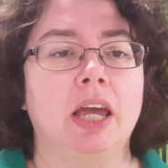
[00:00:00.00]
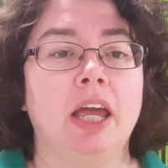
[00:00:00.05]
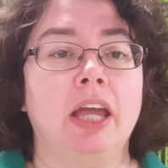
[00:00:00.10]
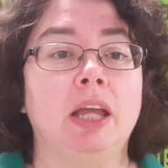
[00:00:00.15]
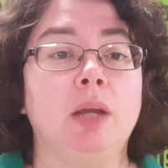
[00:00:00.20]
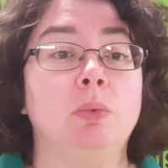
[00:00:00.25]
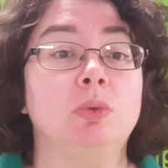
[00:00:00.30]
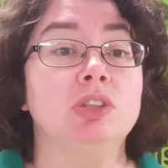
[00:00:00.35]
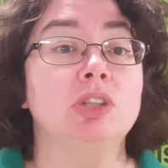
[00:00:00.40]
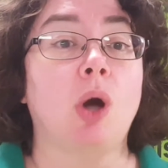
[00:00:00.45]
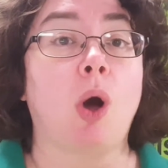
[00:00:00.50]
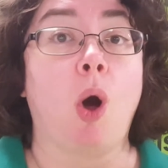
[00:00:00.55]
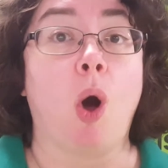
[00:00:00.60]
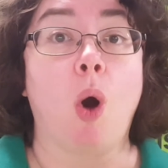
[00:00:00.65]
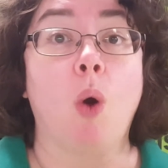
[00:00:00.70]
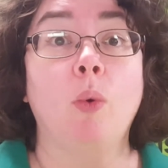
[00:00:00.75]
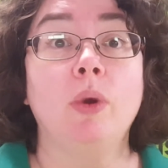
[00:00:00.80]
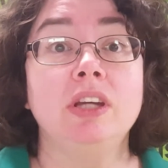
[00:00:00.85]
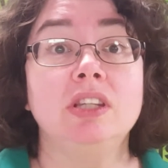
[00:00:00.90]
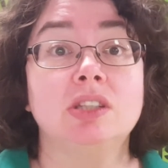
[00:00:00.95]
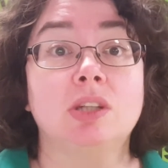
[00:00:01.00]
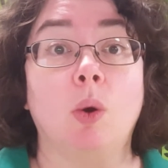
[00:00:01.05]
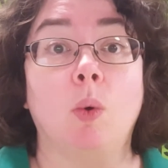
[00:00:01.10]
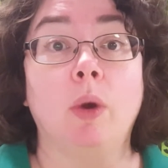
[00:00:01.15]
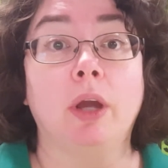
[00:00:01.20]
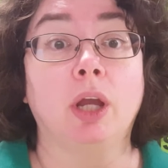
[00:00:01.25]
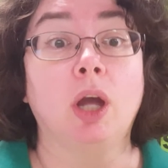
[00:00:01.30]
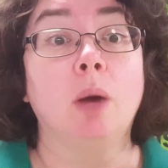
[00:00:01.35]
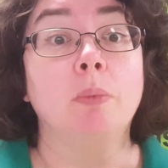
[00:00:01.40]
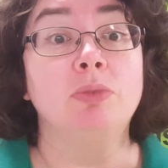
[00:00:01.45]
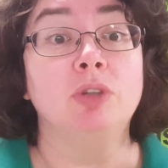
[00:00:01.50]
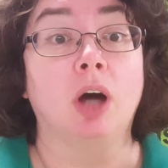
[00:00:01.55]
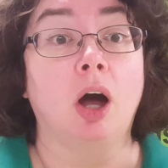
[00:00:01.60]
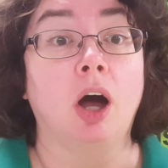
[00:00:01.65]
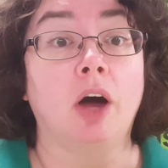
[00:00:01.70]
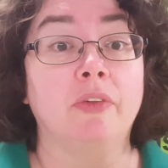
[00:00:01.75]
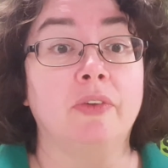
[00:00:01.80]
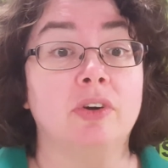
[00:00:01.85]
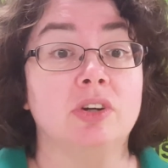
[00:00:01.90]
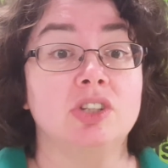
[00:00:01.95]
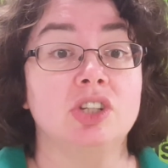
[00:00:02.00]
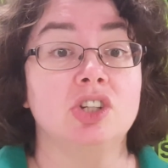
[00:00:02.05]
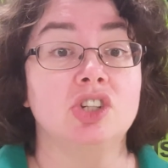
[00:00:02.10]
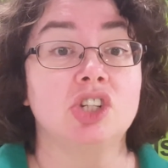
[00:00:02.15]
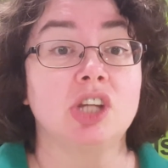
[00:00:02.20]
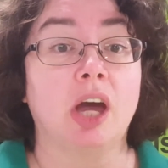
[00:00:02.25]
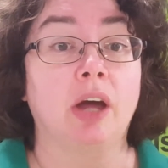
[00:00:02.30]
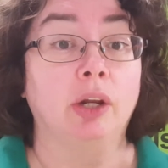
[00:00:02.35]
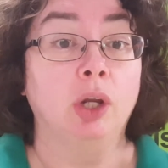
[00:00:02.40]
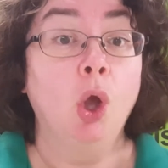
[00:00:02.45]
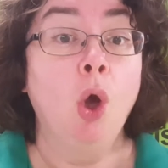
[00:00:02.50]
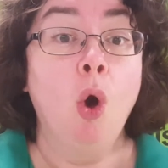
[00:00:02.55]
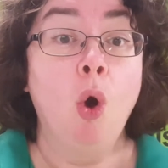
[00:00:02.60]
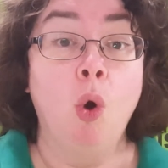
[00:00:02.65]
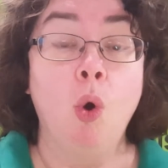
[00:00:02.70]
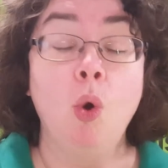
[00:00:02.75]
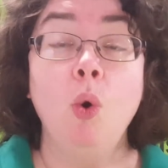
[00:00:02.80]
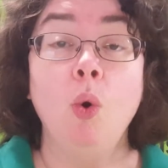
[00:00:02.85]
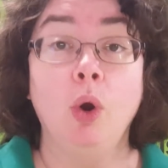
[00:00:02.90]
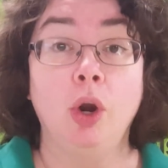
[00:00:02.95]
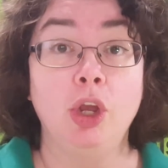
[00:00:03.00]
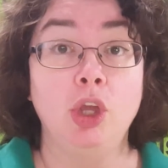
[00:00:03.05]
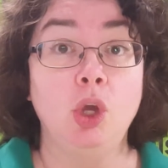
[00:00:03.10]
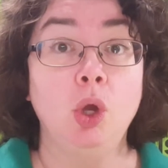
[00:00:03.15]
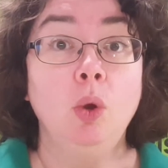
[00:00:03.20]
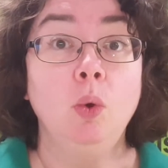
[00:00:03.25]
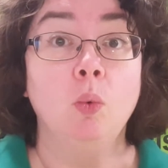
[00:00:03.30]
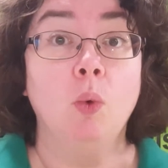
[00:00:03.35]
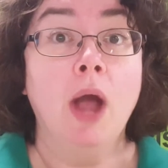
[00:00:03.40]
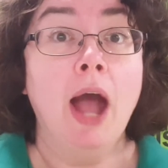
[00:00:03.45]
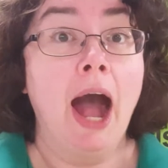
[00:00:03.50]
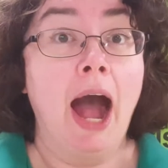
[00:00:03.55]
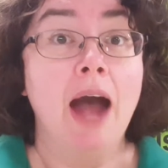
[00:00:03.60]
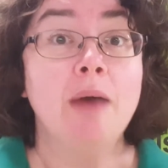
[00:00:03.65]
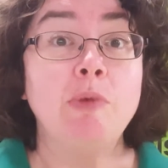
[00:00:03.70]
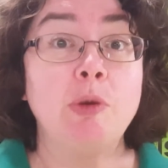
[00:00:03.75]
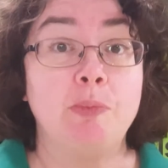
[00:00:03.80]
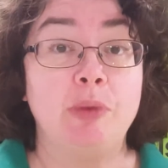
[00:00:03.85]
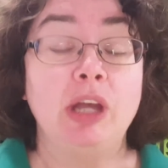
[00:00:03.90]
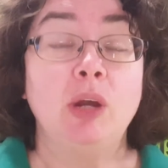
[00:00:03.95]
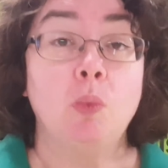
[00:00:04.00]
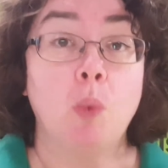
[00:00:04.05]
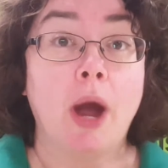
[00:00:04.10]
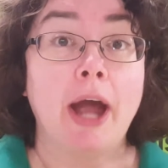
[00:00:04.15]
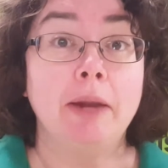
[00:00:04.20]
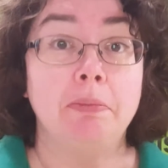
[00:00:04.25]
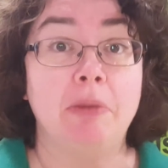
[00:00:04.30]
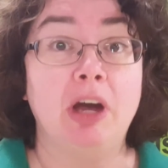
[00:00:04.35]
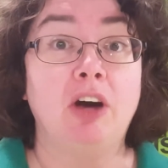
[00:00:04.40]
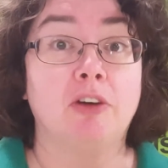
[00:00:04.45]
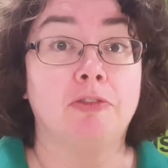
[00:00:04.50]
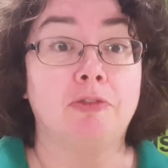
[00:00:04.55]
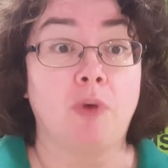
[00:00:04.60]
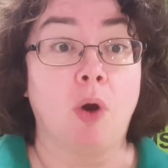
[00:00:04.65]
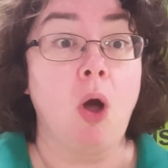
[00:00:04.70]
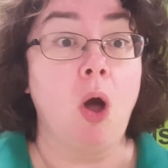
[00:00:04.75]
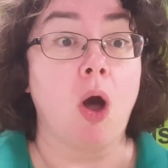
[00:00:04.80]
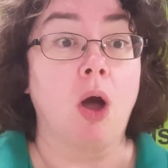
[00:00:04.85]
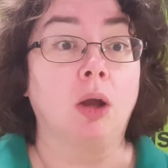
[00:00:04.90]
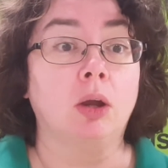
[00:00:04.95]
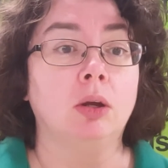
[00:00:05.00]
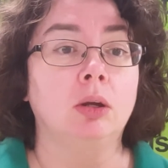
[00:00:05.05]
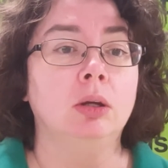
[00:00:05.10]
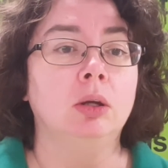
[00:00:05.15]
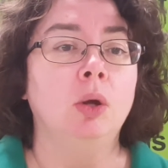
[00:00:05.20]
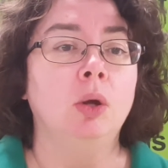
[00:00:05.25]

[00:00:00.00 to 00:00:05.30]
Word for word: He was always going up to others and shouting, Who are you? I'm a big wide mouth frog.